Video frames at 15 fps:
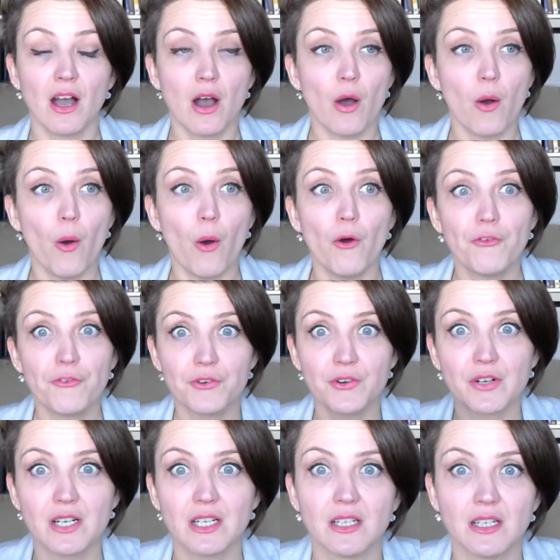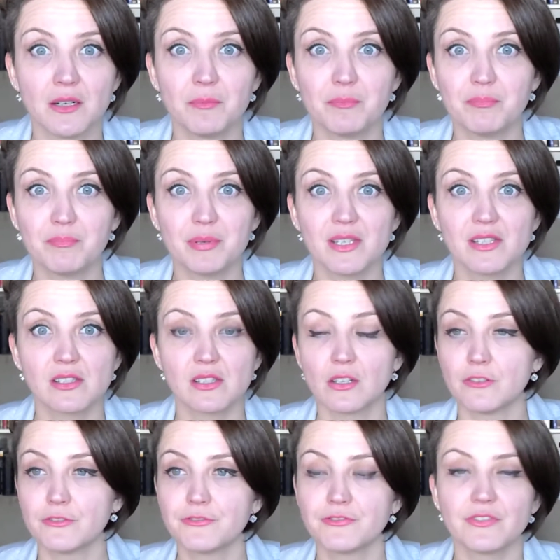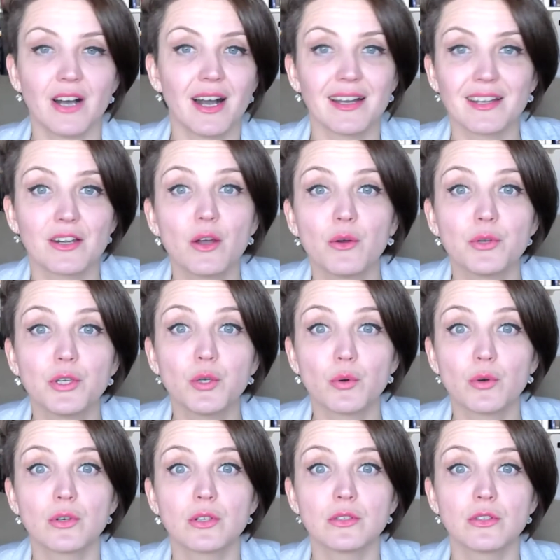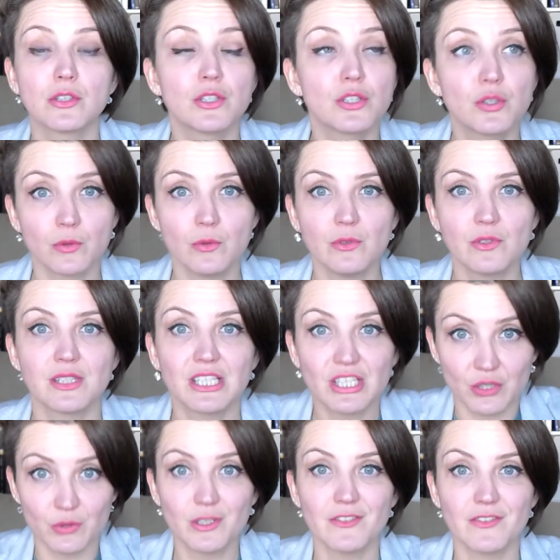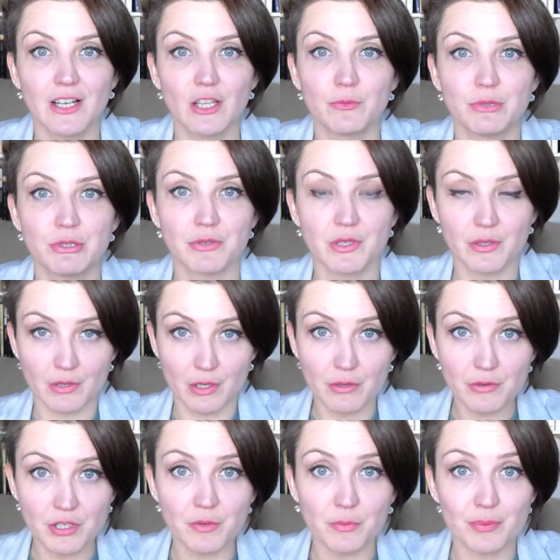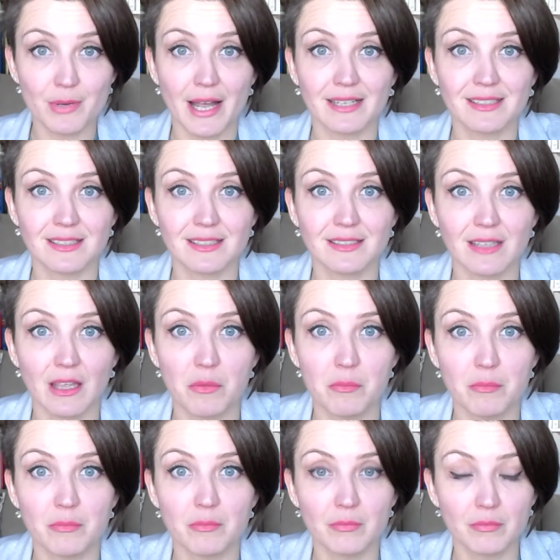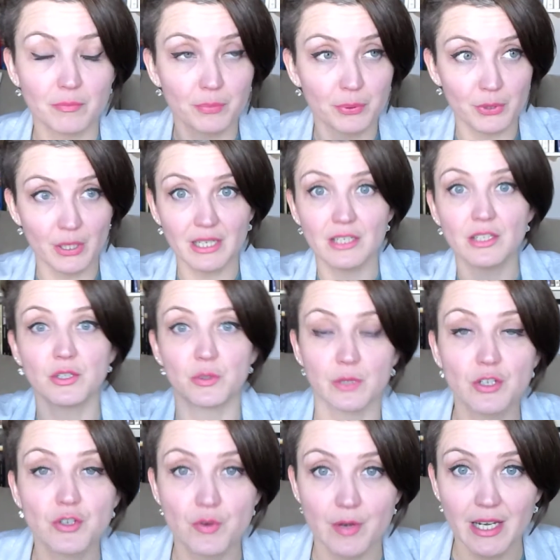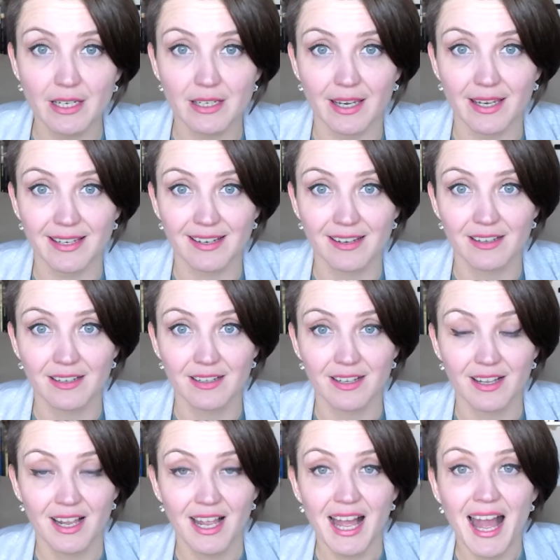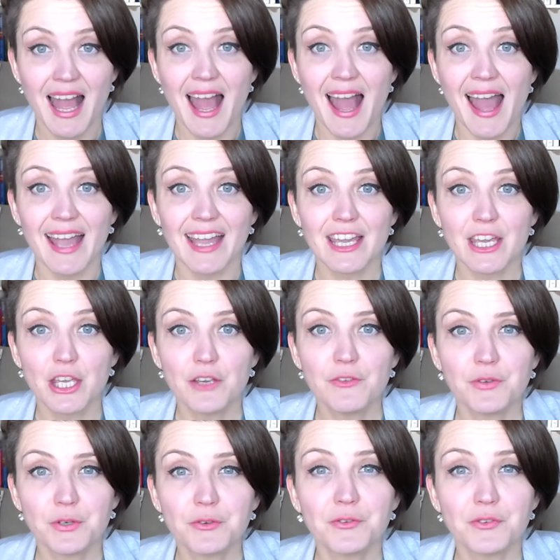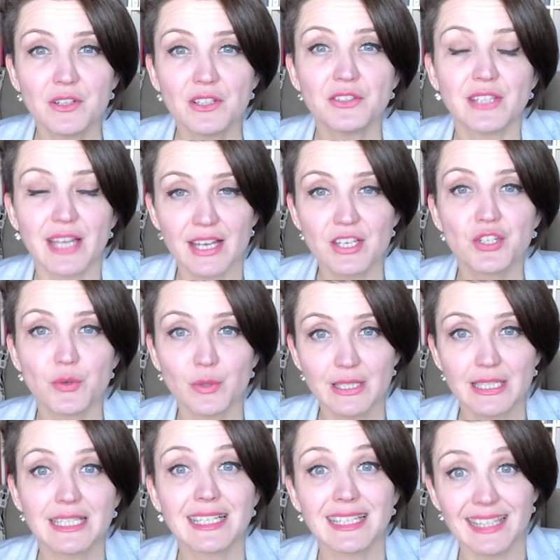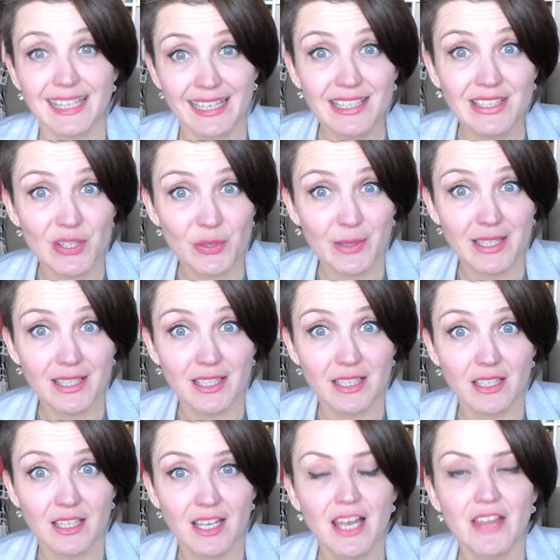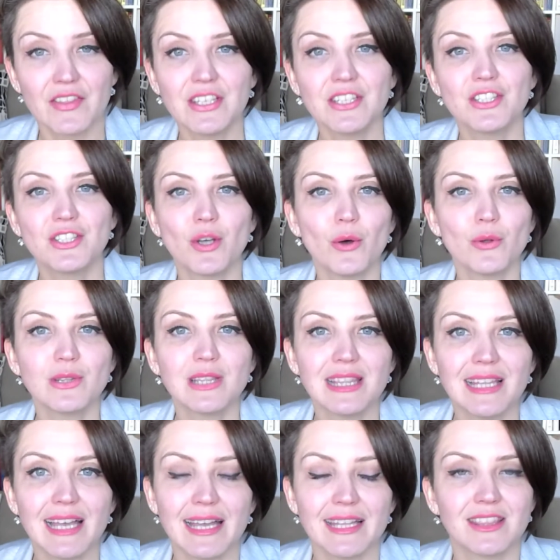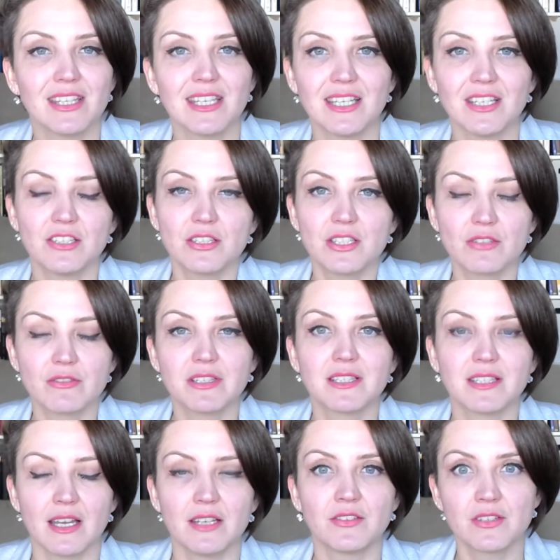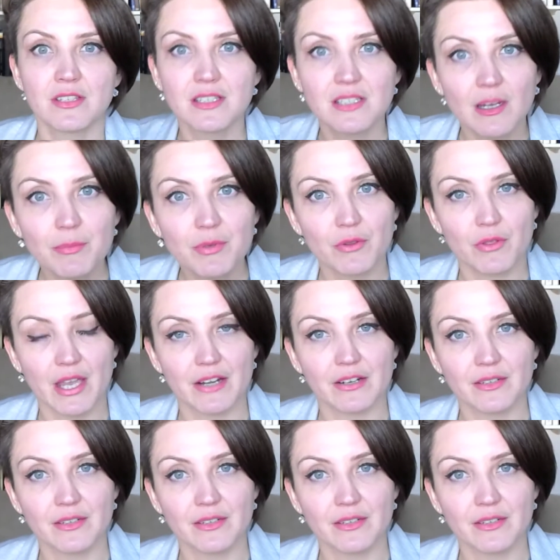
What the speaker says: Offer a piece of, the tools that you developed during your coaching practice and put it into a training. If you feel naturally inclined to it, then don't let the industry standards stop you there.